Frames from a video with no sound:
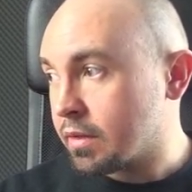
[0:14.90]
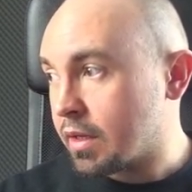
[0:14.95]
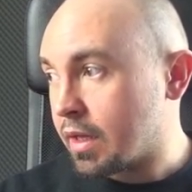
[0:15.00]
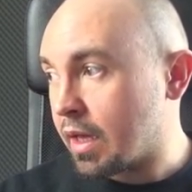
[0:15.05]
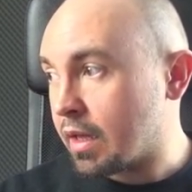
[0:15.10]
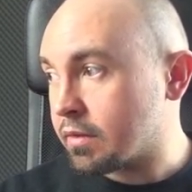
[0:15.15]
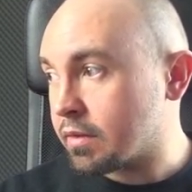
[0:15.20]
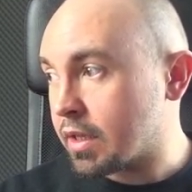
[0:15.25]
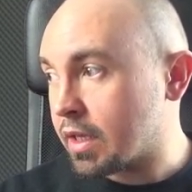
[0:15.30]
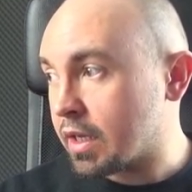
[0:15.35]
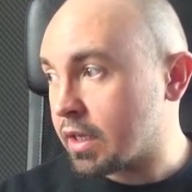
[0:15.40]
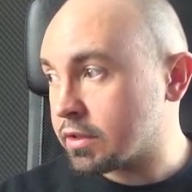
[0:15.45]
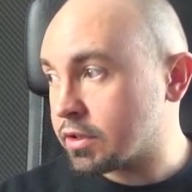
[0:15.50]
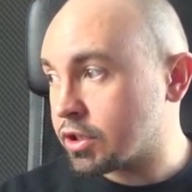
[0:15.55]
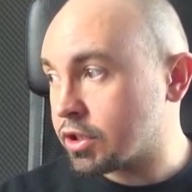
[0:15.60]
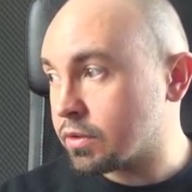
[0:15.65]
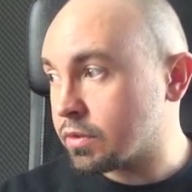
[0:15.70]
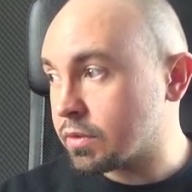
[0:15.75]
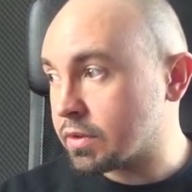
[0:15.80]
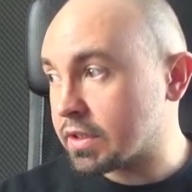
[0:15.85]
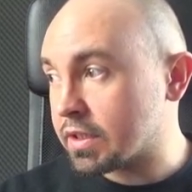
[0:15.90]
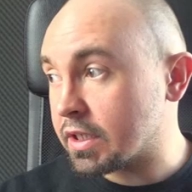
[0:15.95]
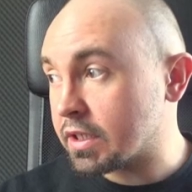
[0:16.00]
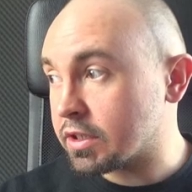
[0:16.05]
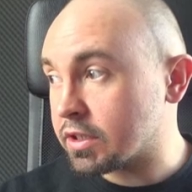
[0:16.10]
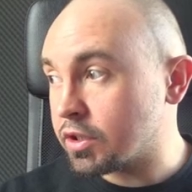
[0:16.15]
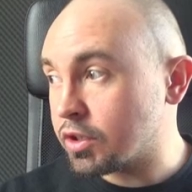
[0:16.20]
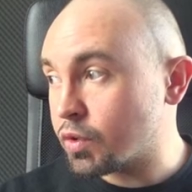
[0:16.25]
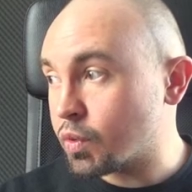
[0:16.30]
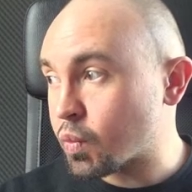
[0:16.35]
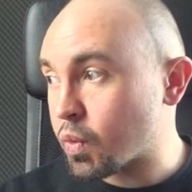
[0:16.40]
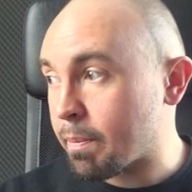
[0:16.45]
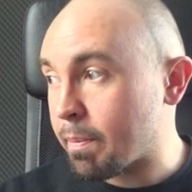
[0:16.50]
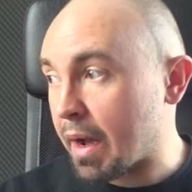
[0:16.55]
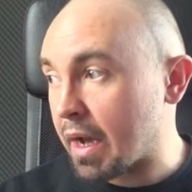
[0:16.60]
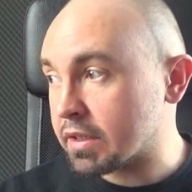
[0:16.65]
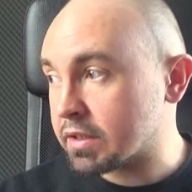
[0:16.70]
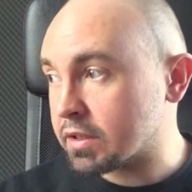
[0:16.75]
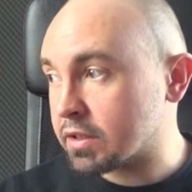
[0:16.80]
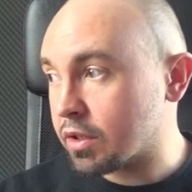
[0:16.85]
and then choose this new
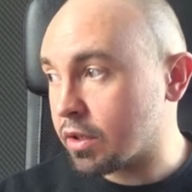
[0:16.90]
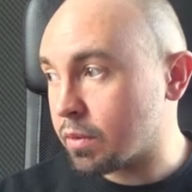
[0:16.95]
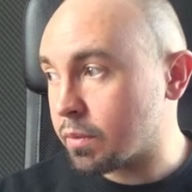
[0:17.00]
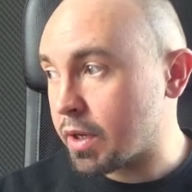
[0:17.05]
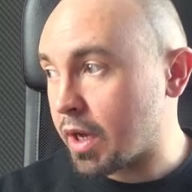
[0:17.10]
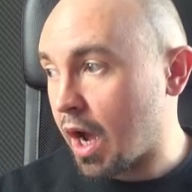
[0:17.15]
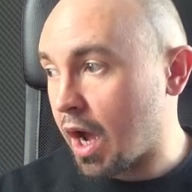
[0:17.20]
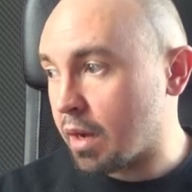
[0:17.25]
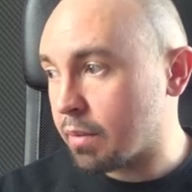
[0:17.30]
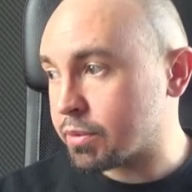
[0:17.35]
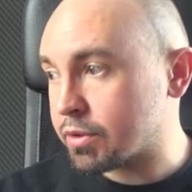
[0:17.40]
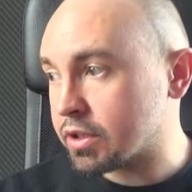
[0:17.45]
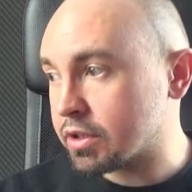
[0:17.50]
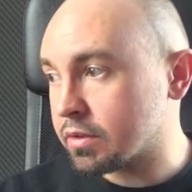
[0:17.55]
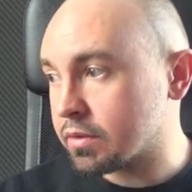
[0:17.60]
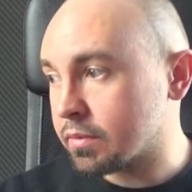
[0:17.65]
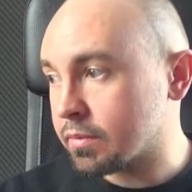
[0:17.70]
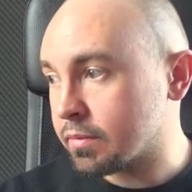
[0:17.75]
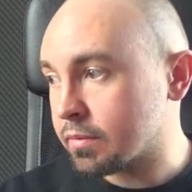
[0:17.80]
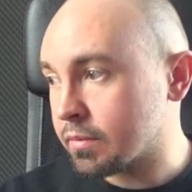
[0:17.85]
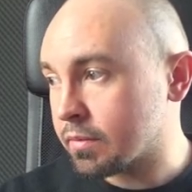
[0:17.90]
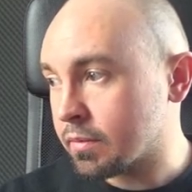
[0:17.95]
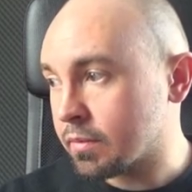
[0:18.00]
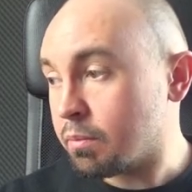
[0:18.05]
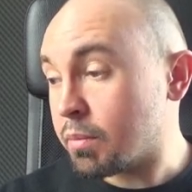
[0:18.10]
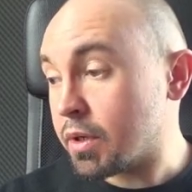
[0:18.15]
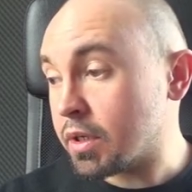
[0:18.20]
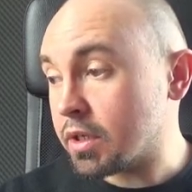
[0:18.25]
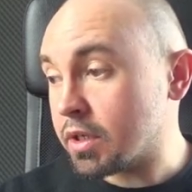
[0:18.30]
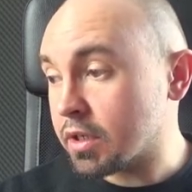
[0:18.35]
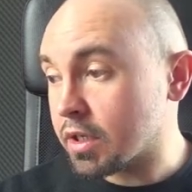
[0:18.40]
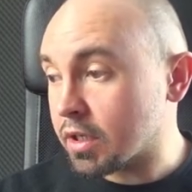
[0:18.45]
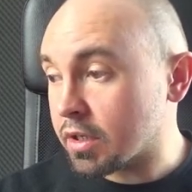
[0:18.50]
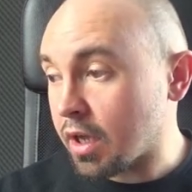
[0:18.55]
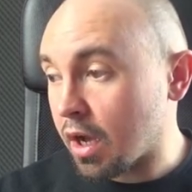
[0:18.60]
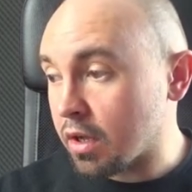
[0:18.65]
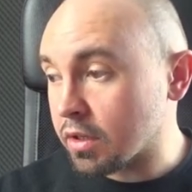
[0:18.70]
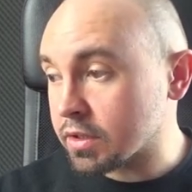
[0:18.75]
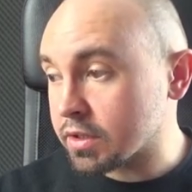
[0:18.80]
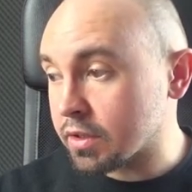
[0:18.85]
repository option. But you can
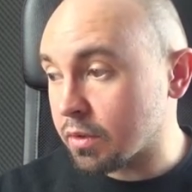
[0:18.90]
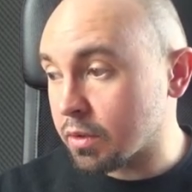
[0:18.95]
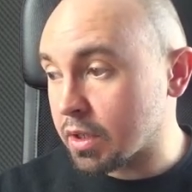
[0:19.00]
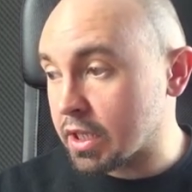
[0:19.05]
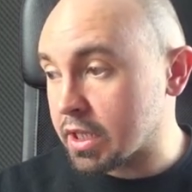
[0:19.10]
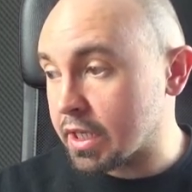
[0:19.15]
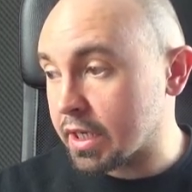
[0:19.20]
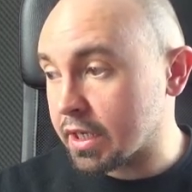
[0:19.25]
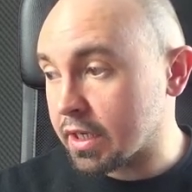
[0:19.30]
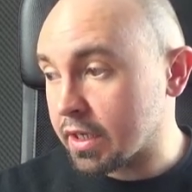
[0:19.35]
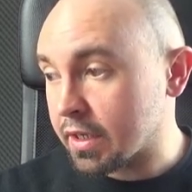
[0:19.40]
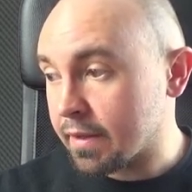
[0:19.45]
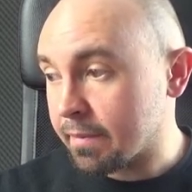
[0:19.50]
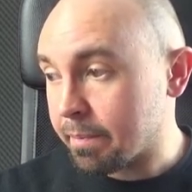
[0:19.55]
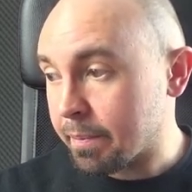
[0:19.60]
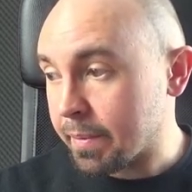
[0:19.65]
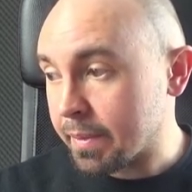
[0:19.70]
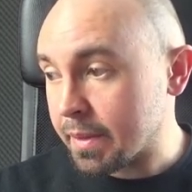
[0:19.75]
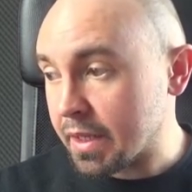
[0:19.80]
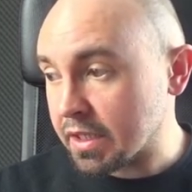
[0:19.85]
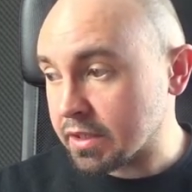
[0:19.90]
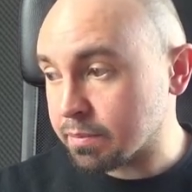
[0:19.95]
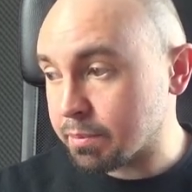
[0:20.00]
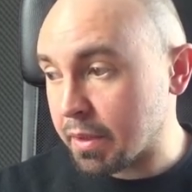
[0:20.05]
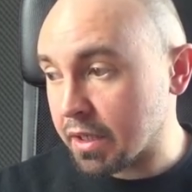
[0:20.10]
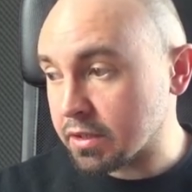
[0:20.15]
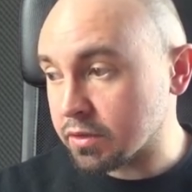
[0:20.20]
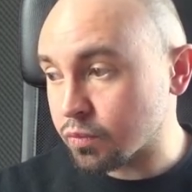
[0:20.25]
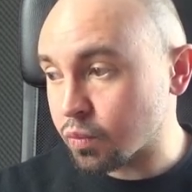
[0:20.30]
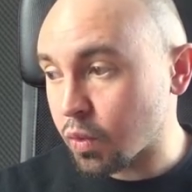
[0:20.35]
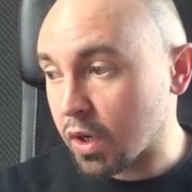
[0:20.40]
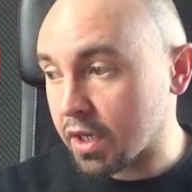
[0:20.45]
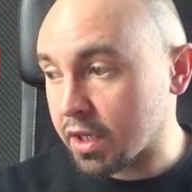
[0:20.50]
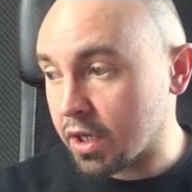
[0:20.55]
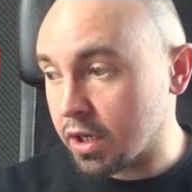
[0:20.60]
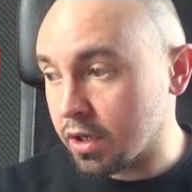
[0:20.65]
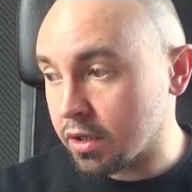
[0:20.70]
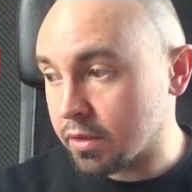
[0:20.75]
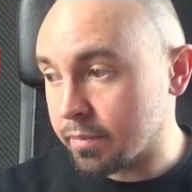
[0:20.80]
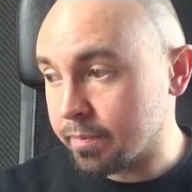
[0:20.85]
also click this button right
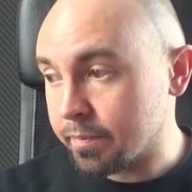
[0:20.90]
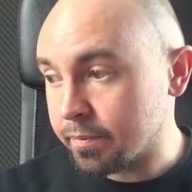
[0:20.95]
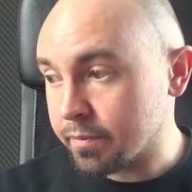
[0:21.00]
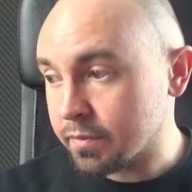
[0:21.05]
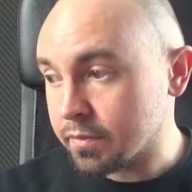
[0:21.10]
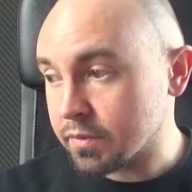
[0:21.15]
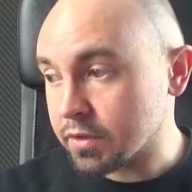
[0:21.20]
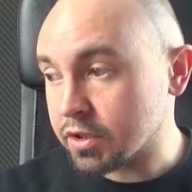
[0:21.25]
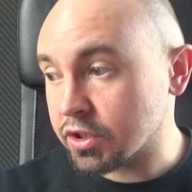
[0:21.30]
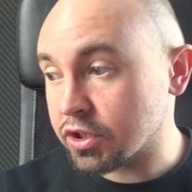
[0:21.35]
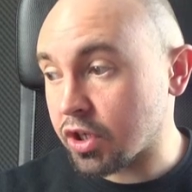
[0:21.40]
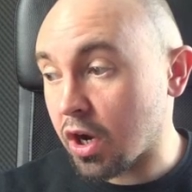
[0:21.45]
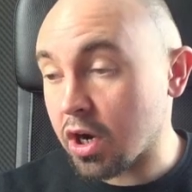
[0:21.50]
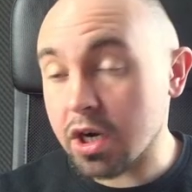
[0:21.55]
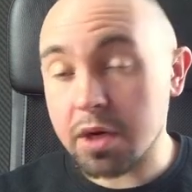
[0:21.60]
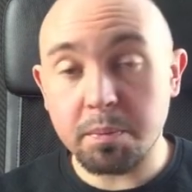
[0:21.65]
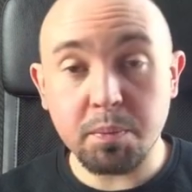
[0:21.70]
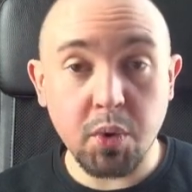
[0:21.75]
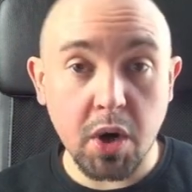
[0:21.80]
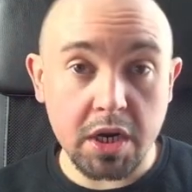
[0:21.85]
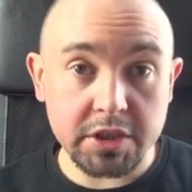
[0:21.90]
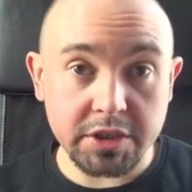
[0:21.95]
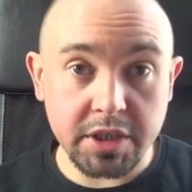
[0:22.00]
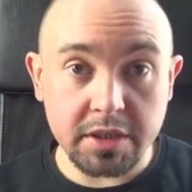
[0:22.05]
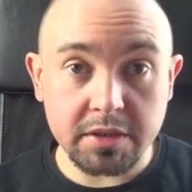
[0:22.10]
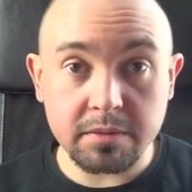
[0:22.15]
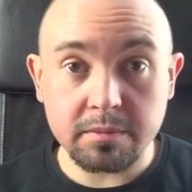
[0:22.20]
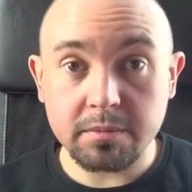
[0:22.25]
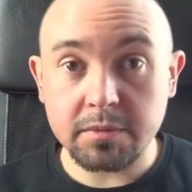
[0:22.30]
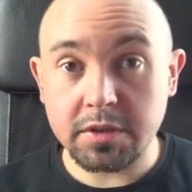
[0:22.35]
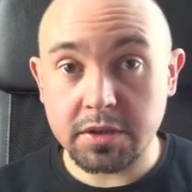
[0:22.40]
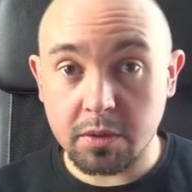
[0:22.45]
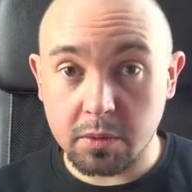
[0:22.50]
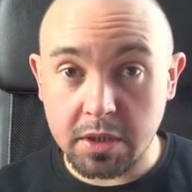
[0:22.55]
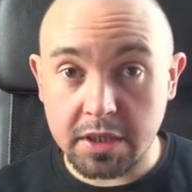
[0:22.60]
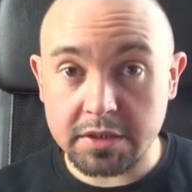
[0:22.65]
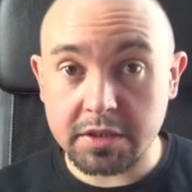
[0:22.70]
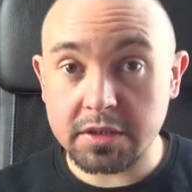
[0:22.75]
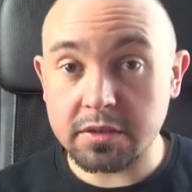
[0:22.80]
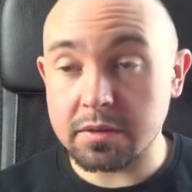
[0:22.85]
here, start a project. So
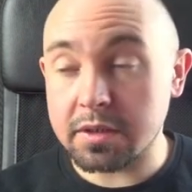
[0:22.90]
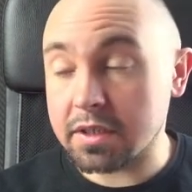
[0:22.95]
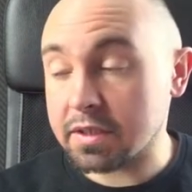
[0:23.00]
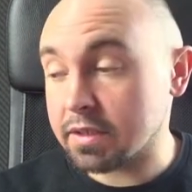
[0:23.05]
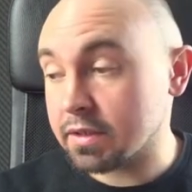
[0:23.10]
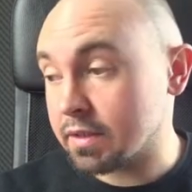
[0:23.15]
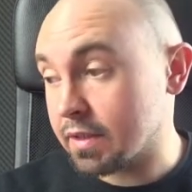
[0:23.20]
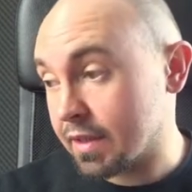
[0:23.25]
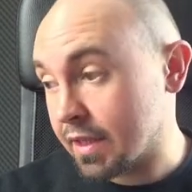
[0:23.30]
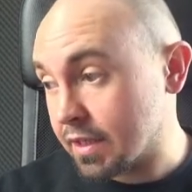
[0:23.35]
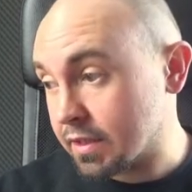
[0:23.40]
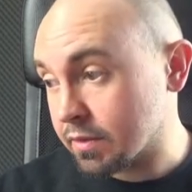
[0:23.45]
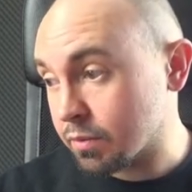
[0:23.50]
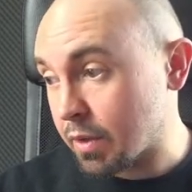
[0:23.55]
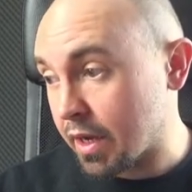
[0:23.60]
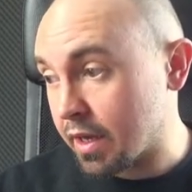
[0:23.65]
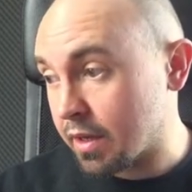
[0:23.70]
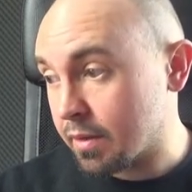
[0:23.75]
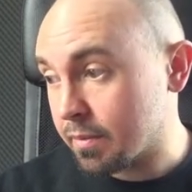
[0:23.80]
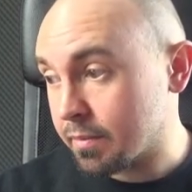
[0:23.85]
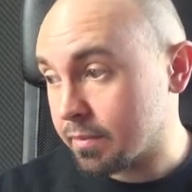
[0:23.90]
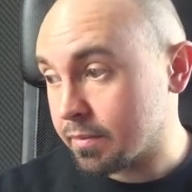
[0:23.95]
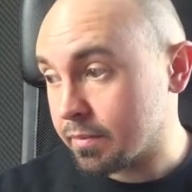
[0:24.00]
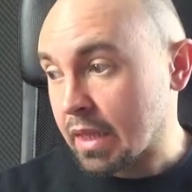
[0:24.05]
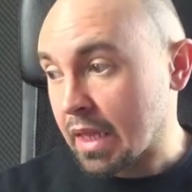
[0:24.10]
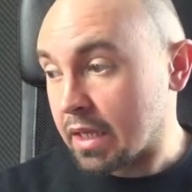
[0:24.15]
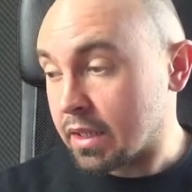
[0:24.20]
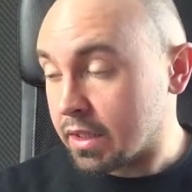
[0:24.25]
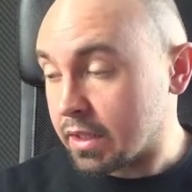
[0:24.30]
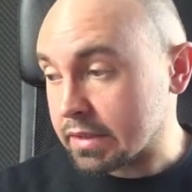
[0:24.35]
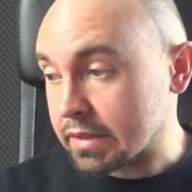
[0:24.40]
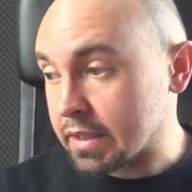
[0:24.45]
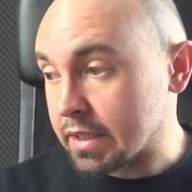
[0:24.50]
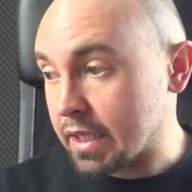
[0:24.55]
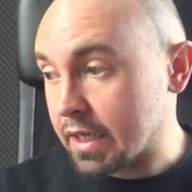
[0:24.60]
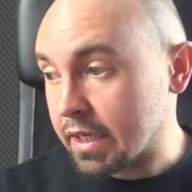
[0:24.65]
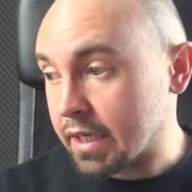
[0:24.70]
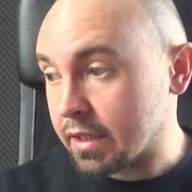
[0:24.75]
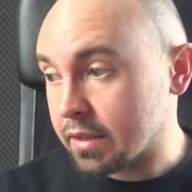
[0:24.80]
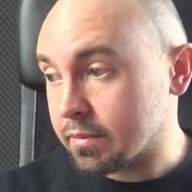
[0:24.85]
let's do this way. Let's
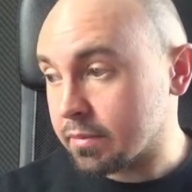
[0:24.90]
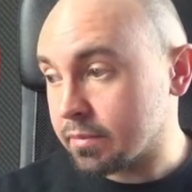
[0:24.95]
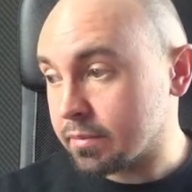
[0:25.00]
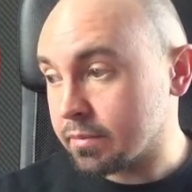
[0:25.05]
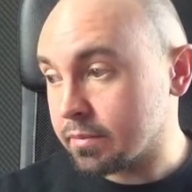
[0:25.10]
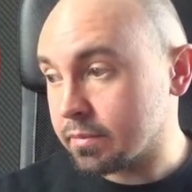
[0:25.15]
click it.